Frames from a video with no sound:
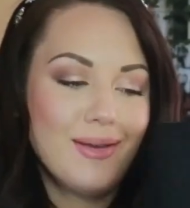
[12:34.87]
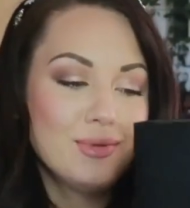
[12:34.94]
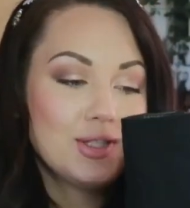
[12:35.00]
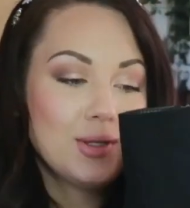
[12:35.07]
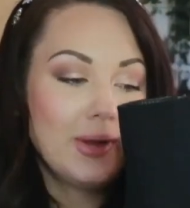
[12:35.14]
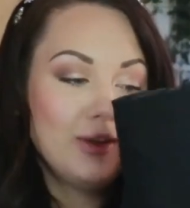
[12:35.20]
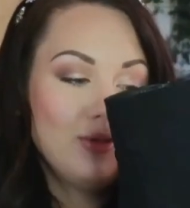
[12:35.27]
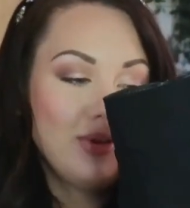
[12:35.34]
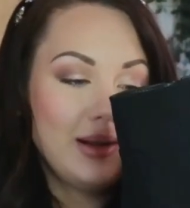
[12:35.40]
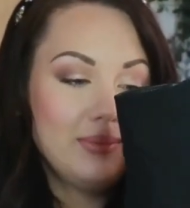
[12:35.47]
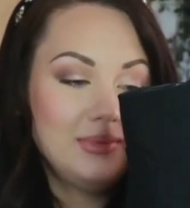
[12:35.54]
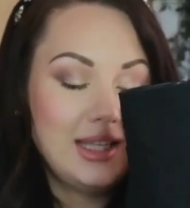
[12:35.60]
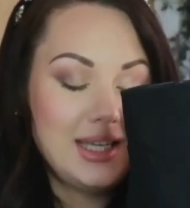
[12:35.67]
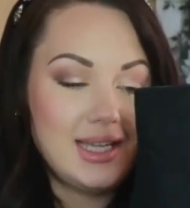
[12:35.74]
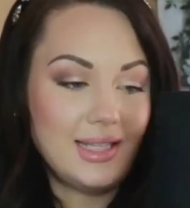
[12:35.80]
So I
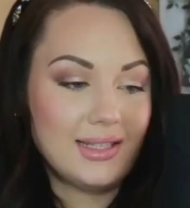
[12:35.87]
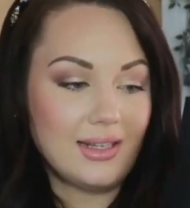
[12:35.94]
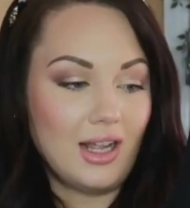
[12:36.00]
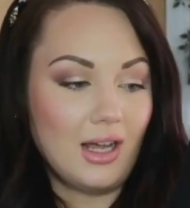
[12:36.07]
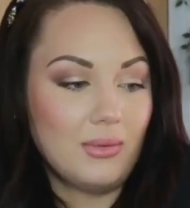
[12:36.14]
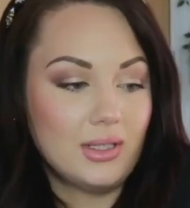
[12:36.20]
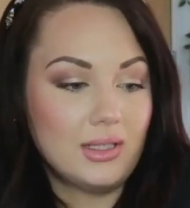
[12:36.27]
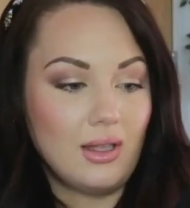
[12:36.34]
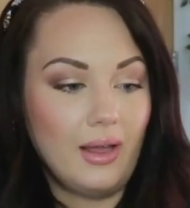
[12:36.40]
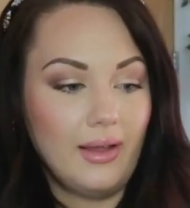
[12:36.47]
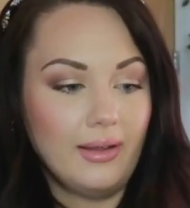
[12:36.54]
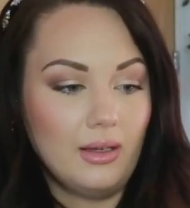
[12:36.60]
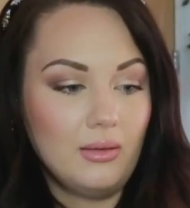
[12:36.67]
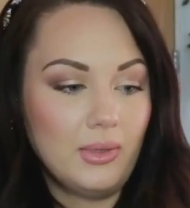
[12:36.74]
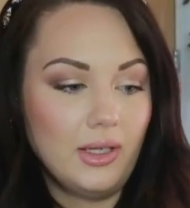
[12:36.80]
grabbed these and I was
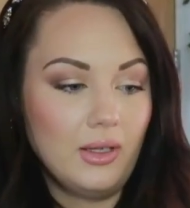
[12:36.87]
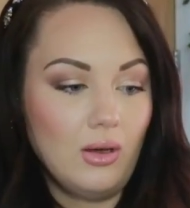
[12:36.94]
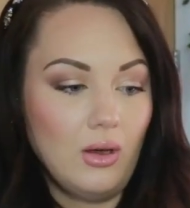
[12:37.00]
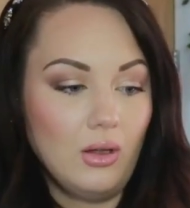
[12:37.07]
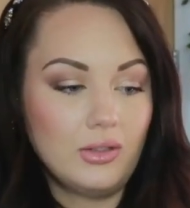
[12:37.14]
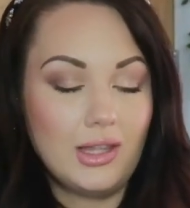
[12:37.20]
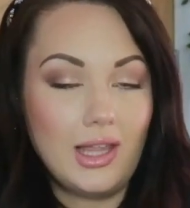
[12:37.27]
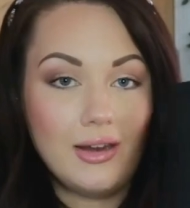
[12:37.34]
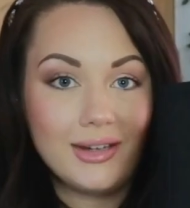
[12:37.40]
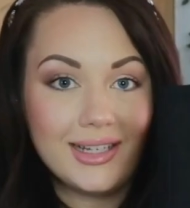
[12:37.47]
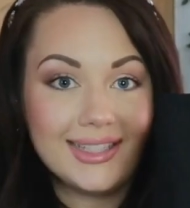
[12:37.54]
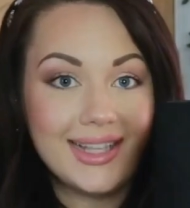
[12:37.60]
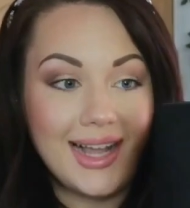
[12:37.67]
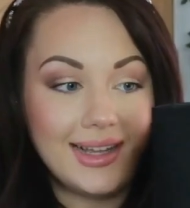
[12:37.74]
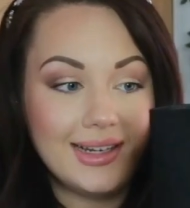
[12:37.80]
like, oh my god, they're
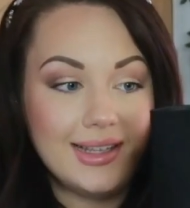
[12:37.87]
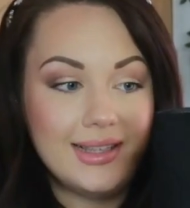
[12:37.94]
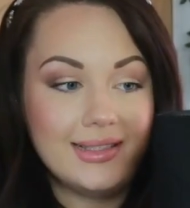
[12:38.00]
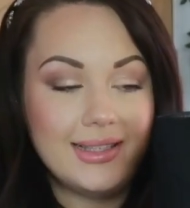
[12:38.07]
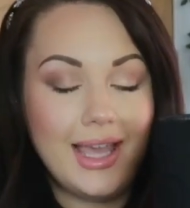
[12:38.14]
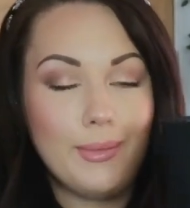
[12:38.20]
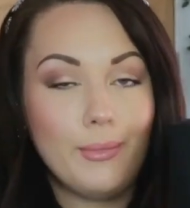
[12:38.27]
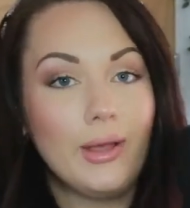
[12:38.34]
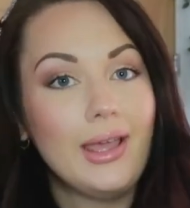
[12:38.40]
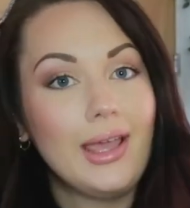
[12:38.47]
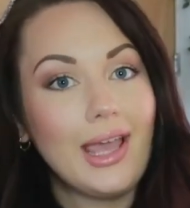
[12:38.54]
exactly the same.